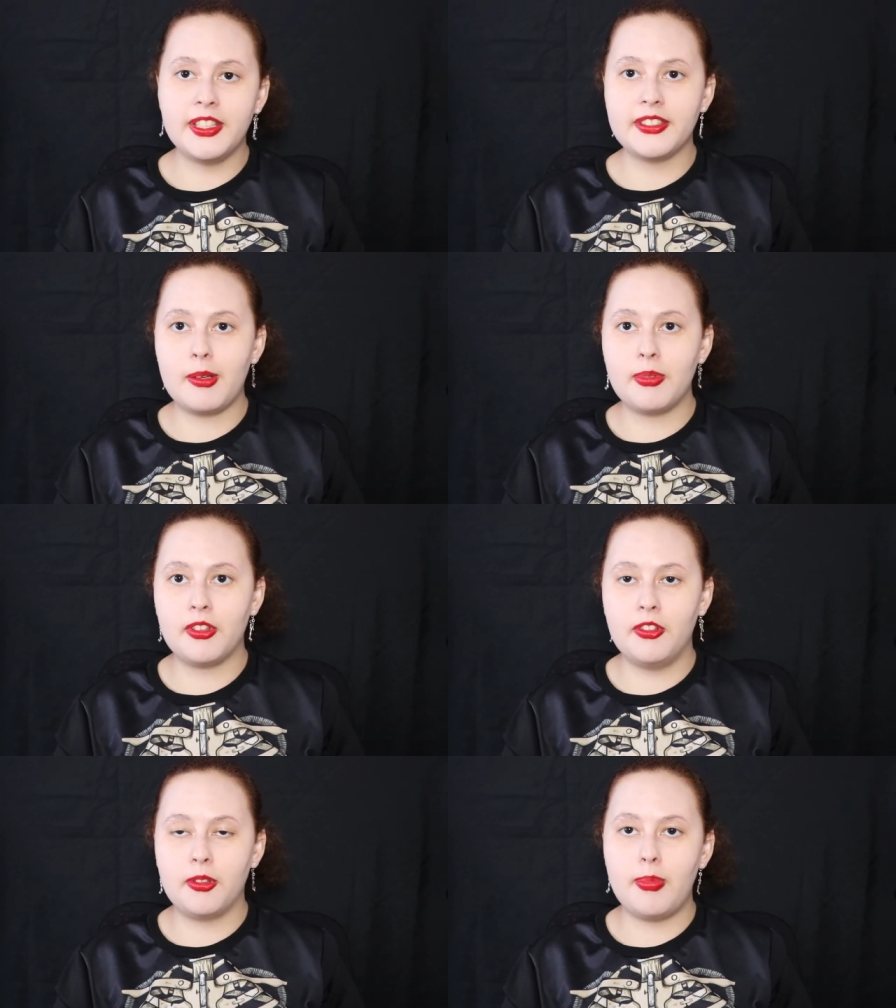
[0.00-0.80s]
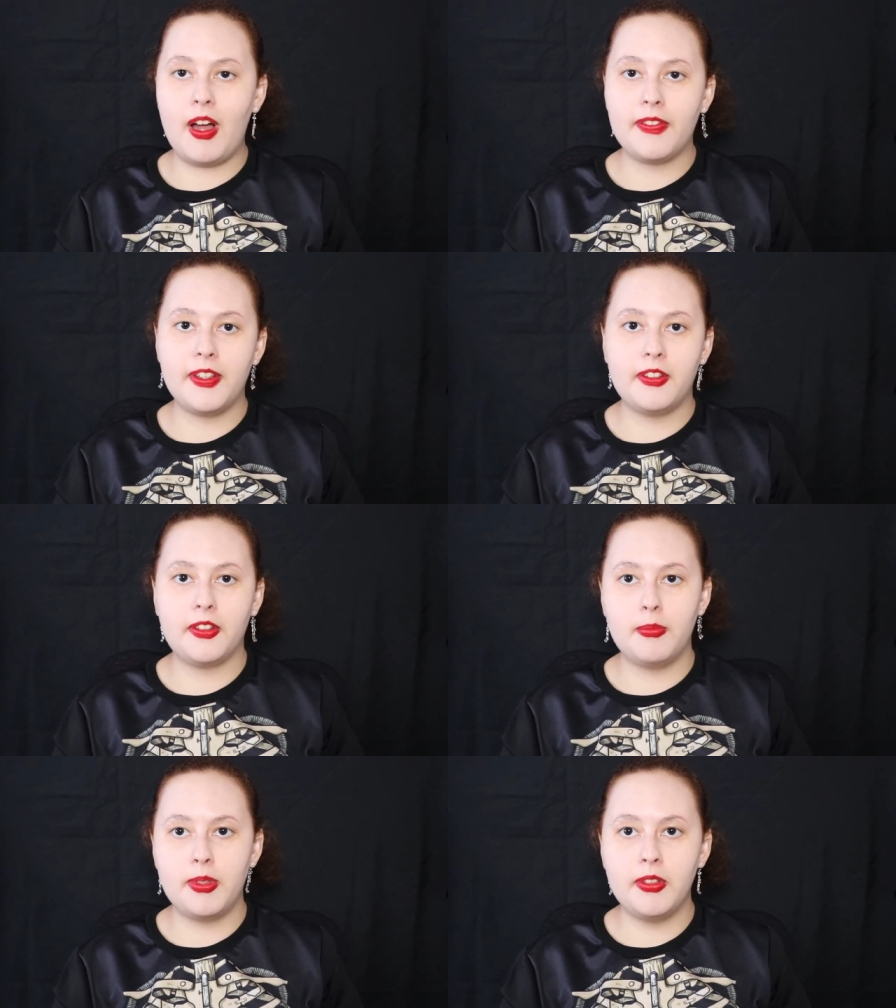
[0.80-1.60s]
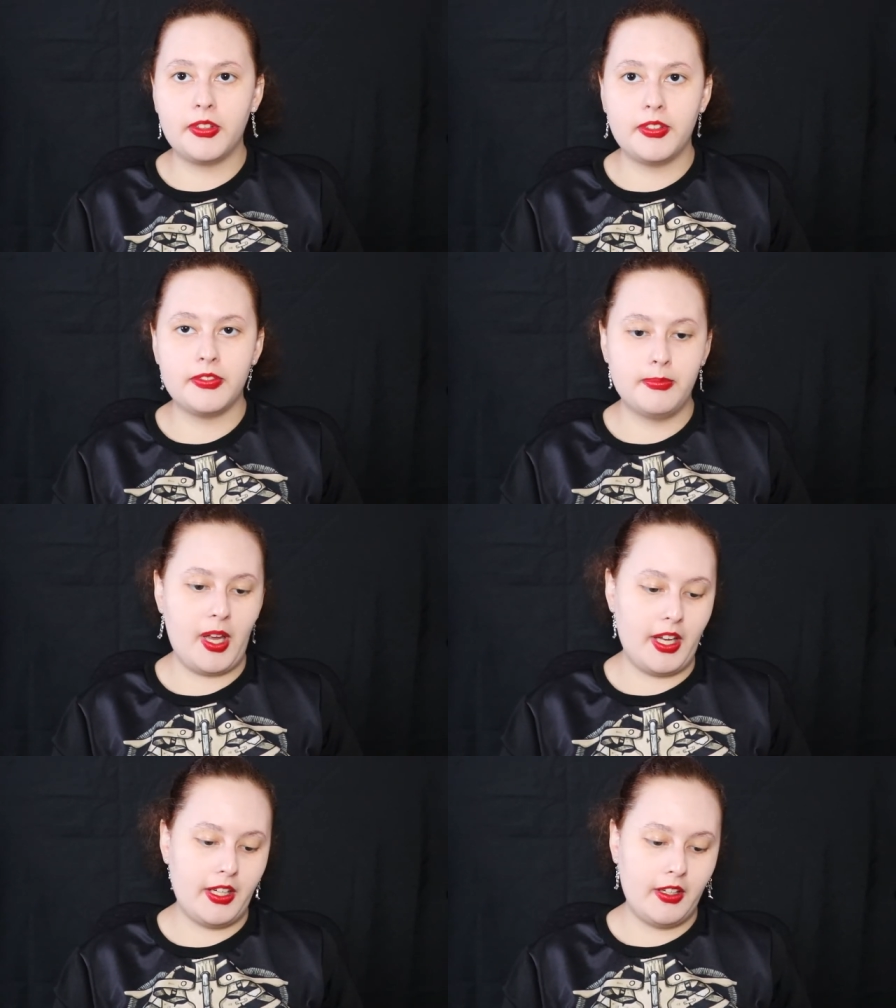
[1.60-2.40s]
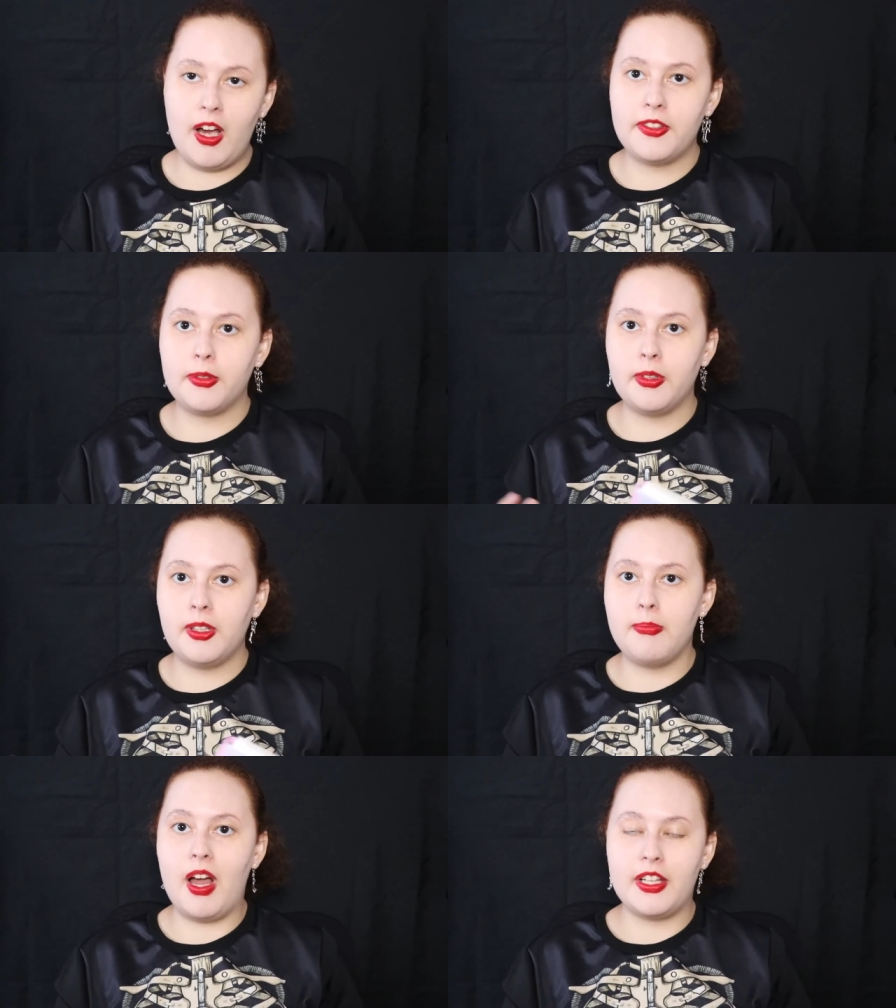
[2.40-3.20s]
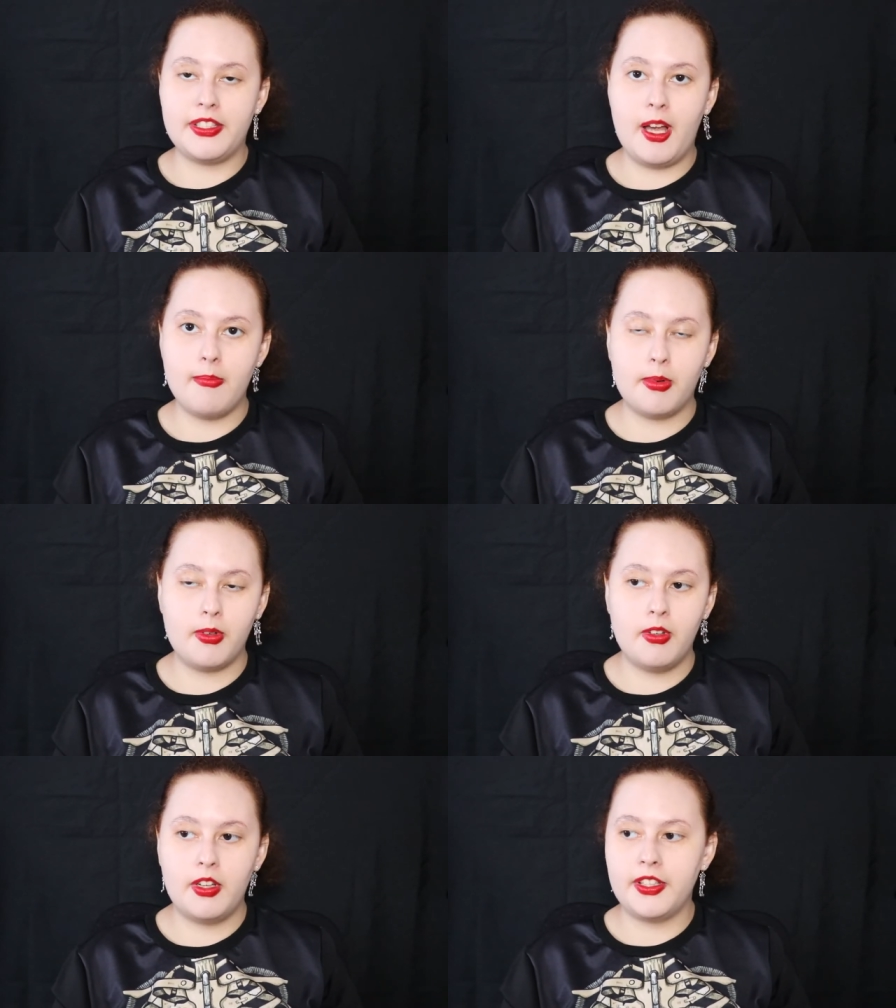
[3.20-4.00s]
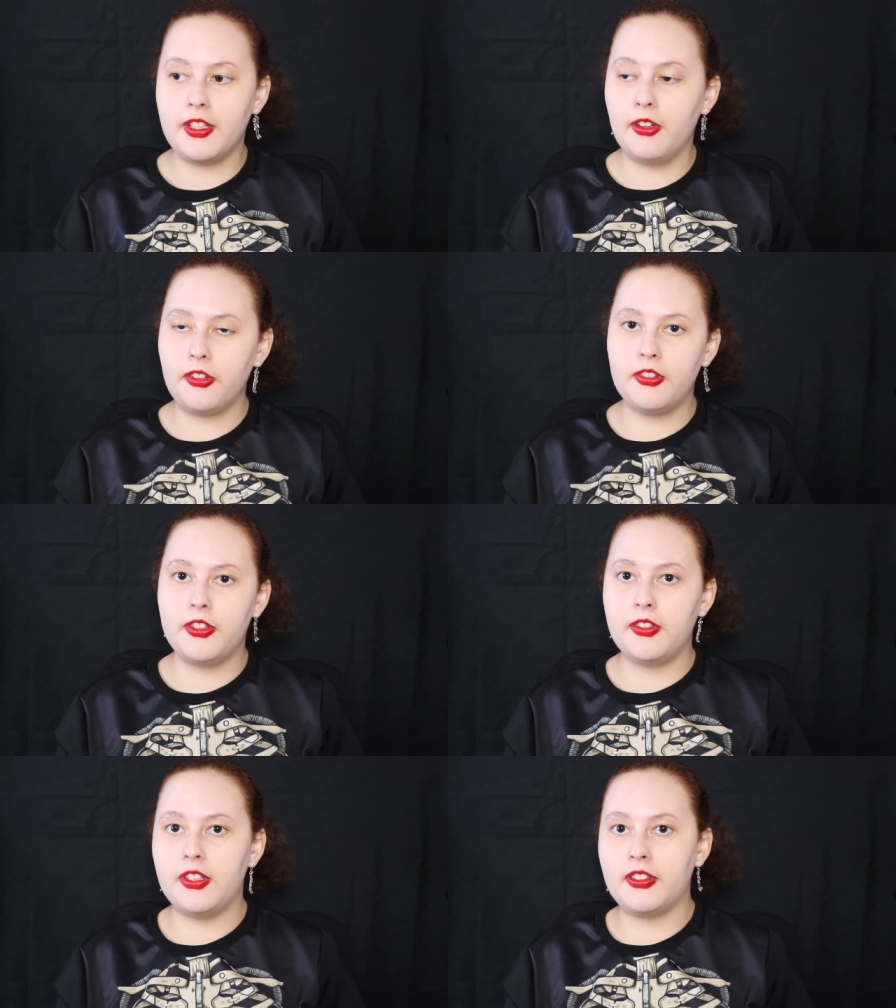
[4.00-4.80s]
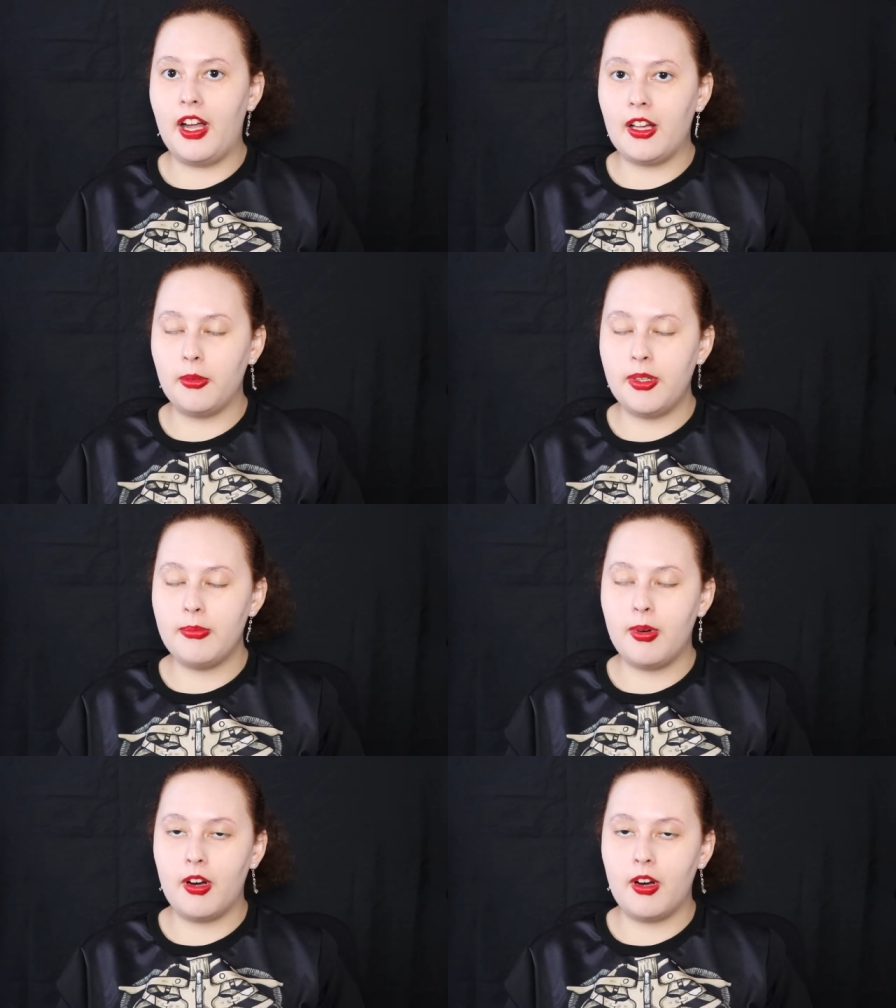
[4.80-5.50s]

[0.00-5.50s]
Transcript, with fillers: And this episode is about this abusive man who has a really bad temper, and he goes into this Halloween